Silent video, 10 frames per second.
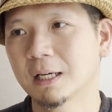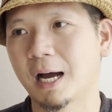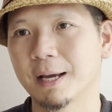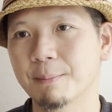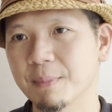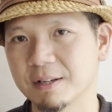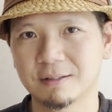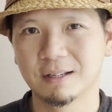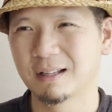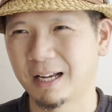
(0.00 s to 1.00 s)
I
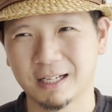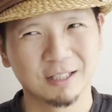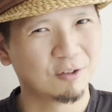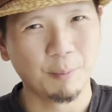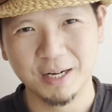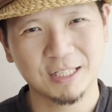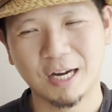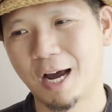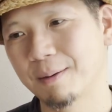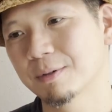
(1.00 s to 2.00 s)
missed it like so many
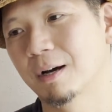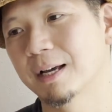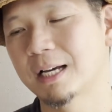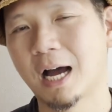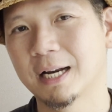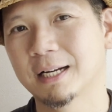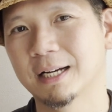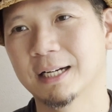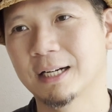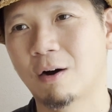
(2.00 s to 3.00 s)
times, so I got it
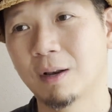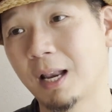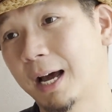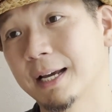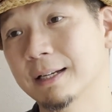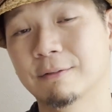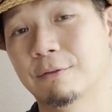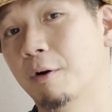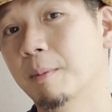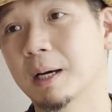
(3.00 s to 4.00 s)
online
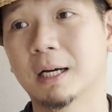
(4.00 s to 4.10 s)
from